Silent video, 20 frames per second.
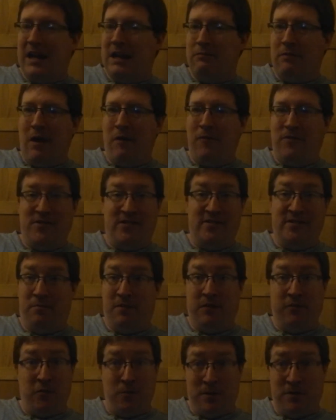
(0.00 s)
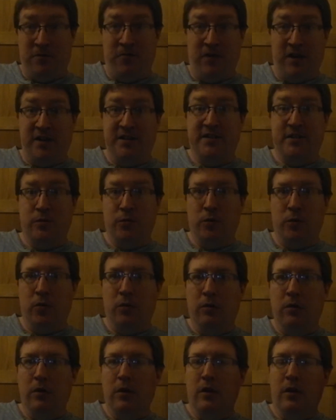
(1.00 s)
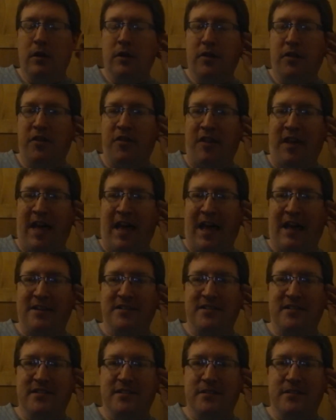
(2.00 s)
in reference to something from Infinity War that